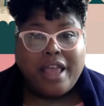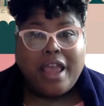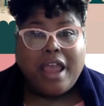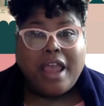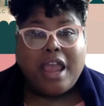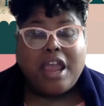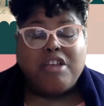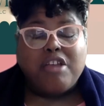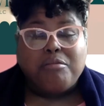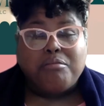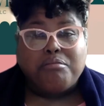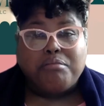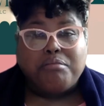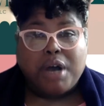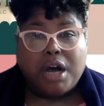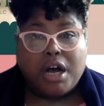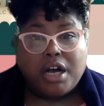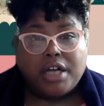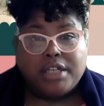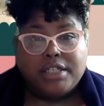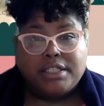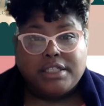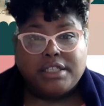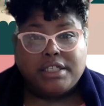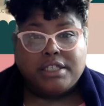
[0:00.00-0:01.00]
and
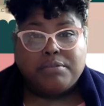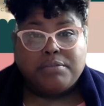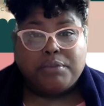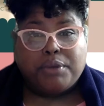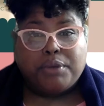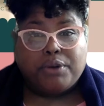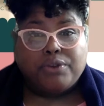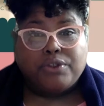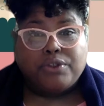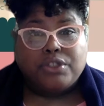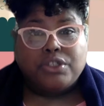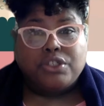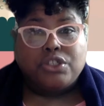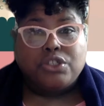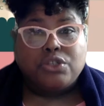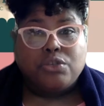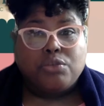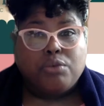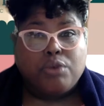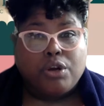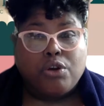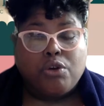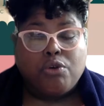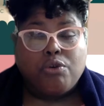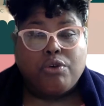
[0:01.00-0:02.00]
bonded person to
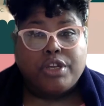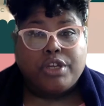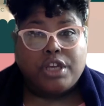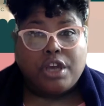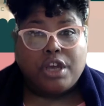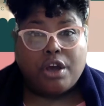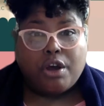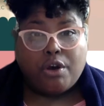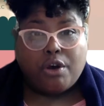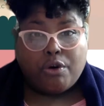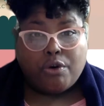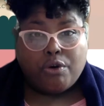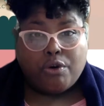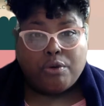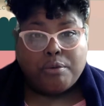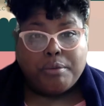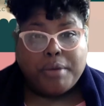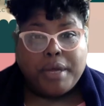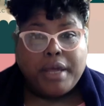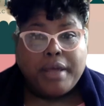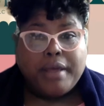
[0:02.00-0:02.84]
work on your home,